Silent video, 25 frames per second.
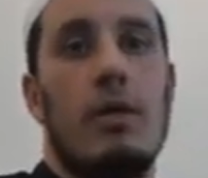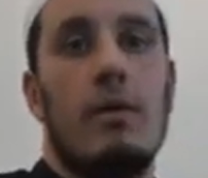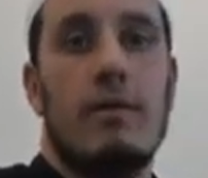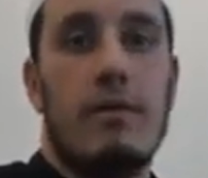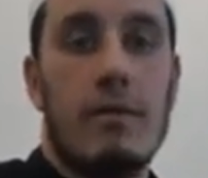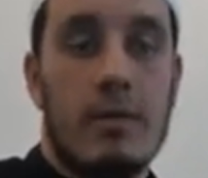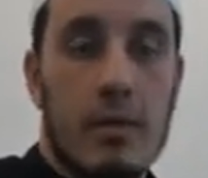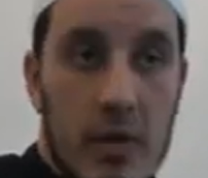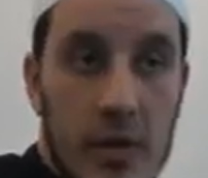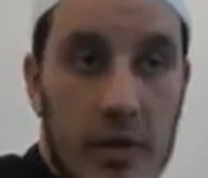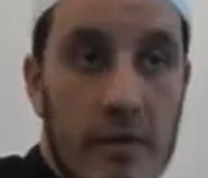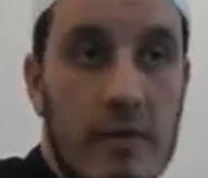
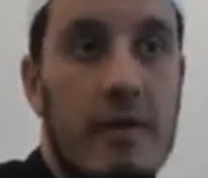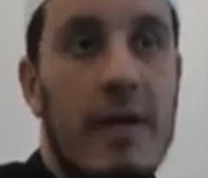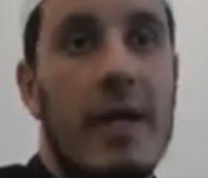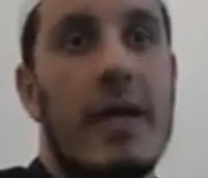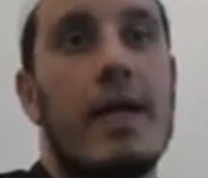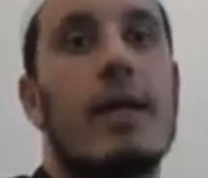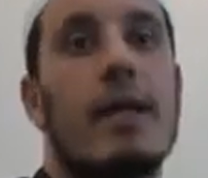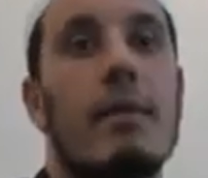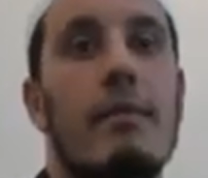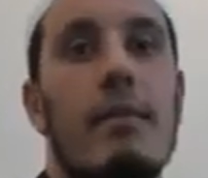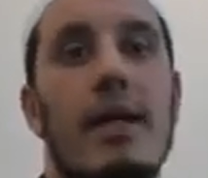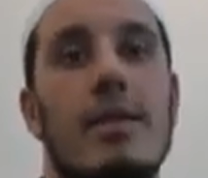from
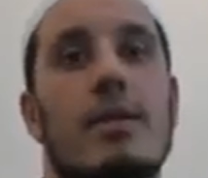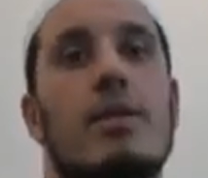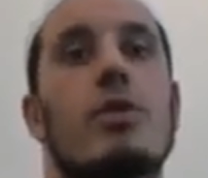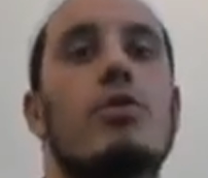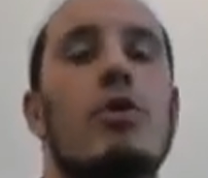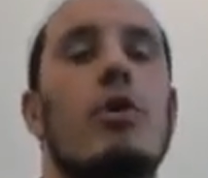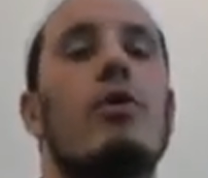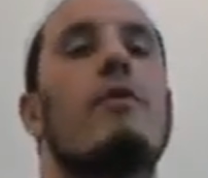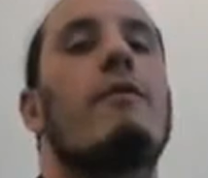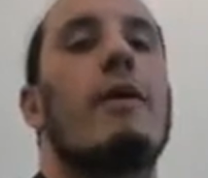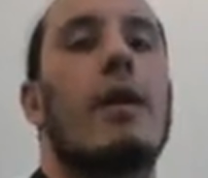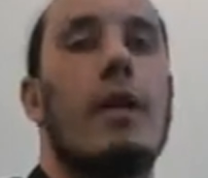conveying the
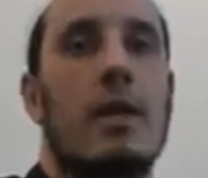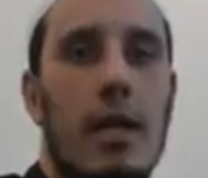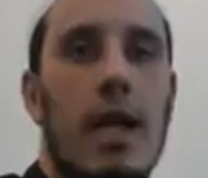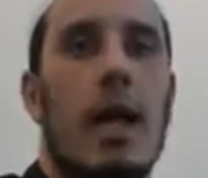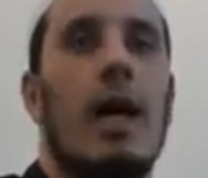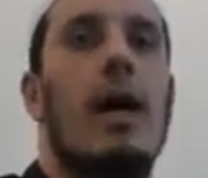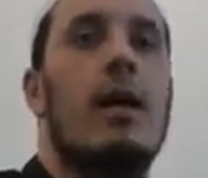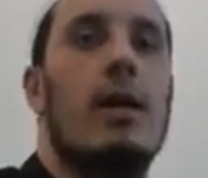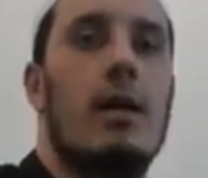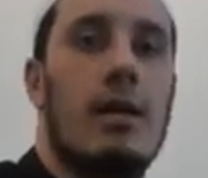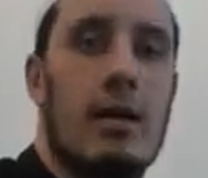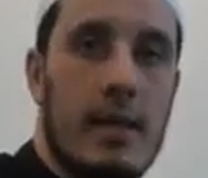message of
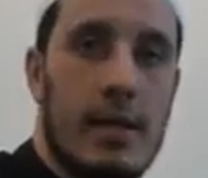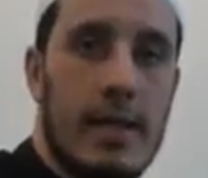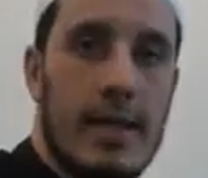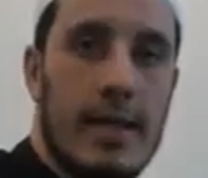Allah.